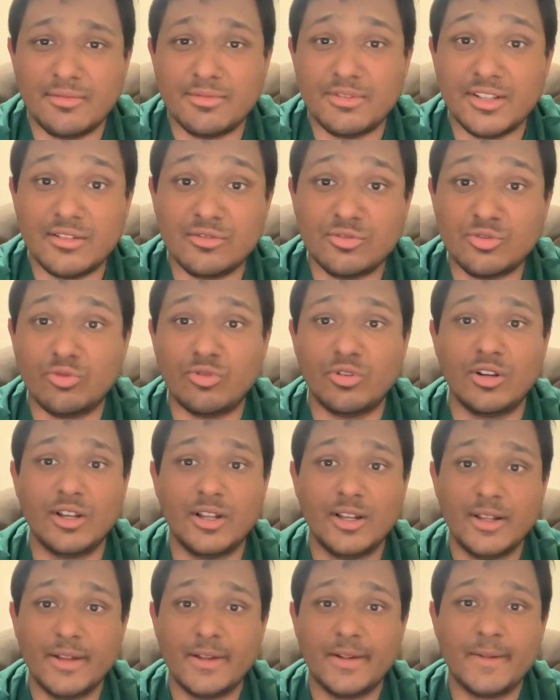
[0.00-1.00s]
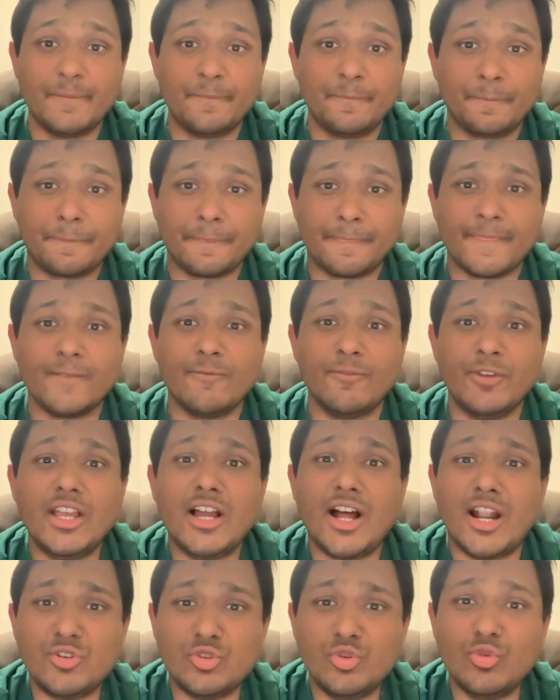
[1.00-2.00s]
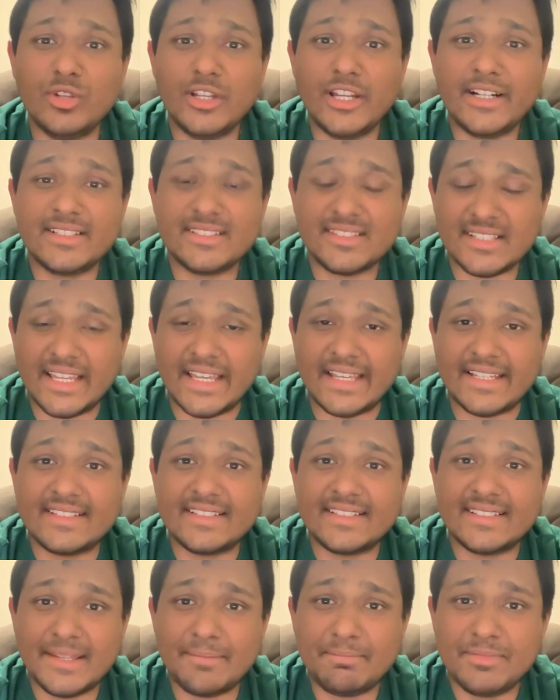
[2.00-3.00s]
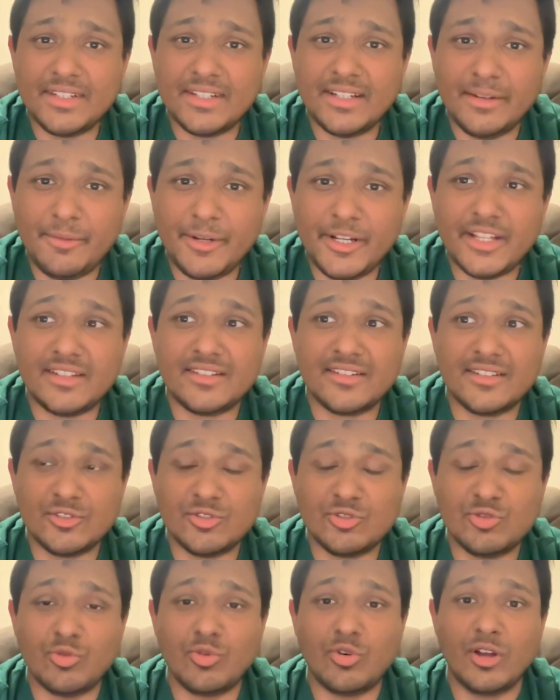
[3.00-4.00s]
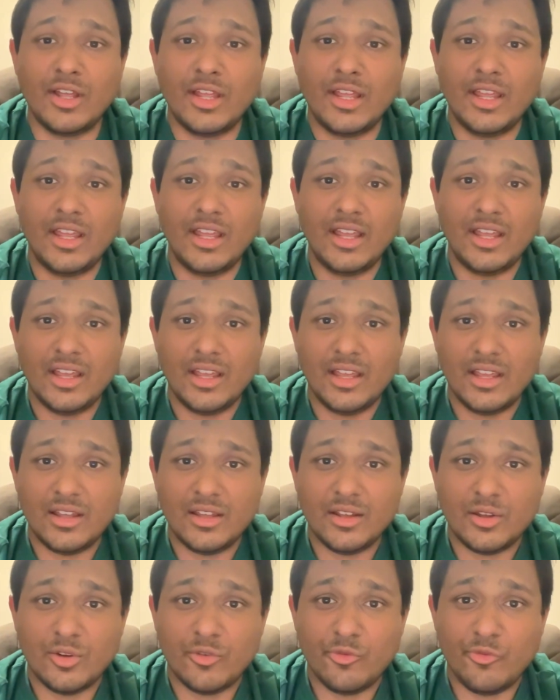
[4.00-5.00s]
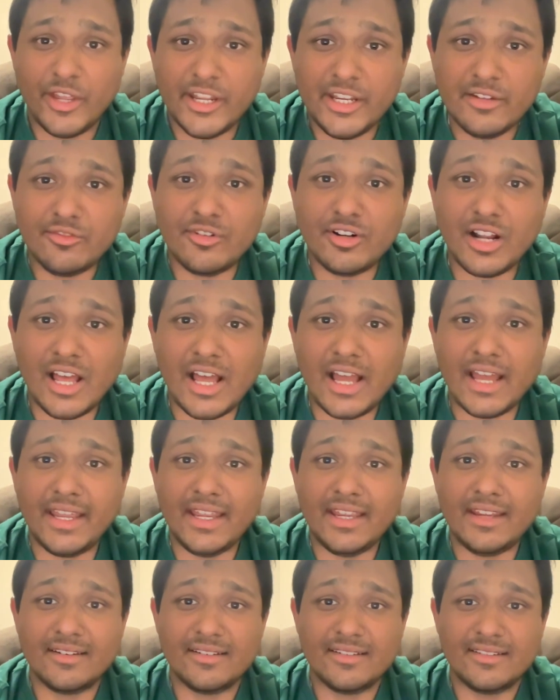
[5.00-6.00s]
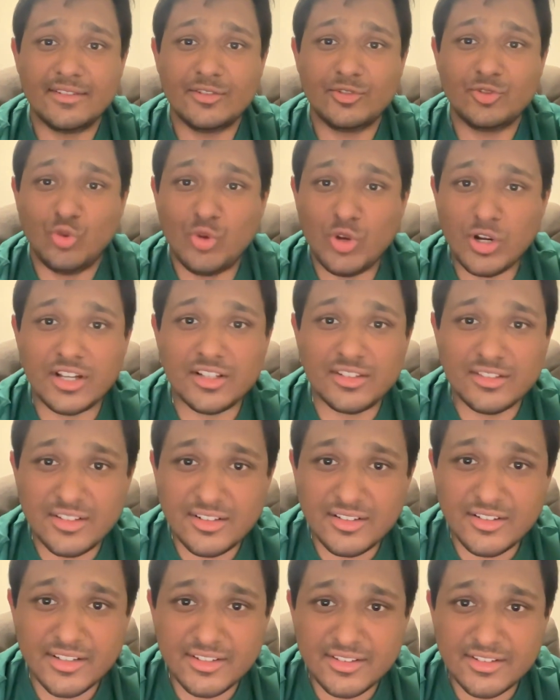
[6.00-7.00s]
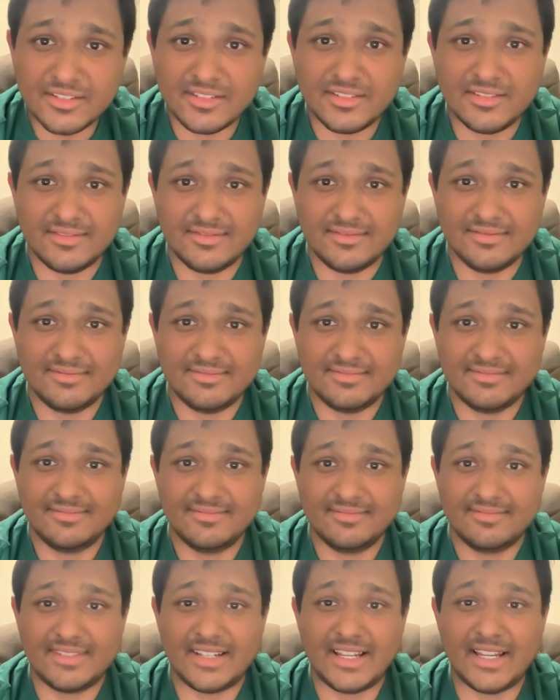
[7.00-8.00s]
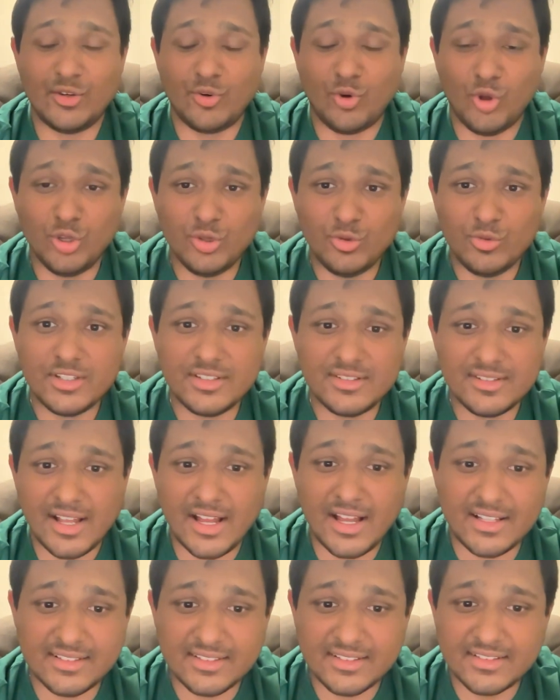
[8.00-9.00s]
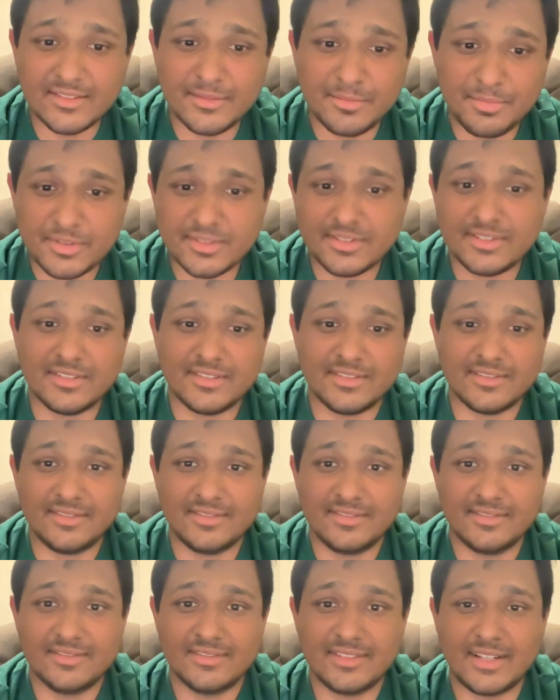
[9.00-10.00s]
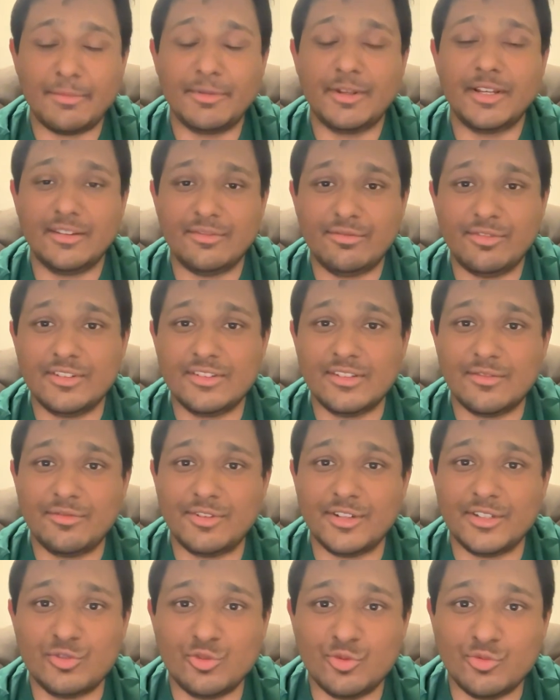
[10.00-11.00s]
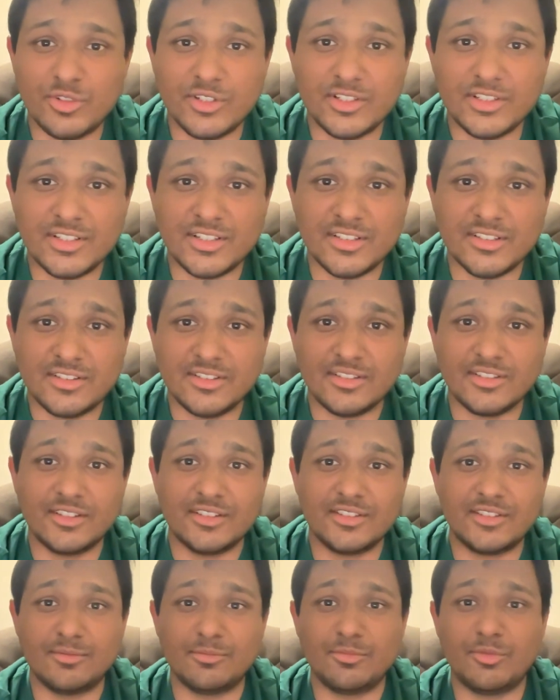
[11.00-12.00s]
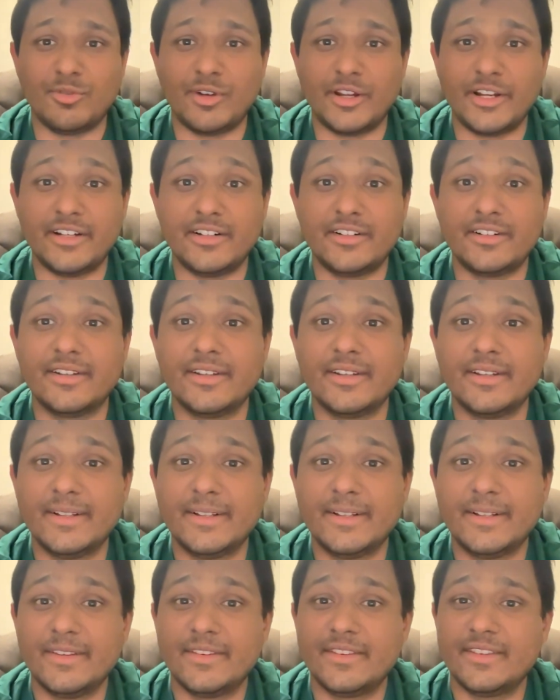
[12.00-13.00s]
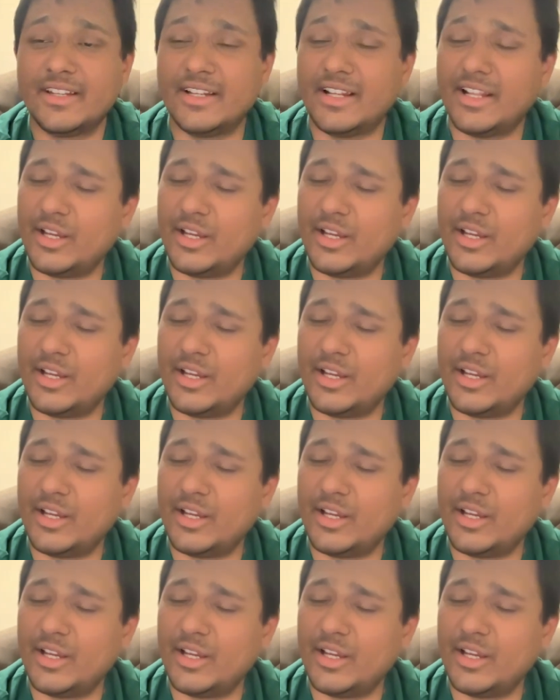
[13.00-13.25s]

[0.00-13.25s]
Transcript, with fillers: himself. So we can't know. Let's accept the limitation. So whenever I do a consultation, I always ask the person, I mean, if it's a face-to-face consultation provided, then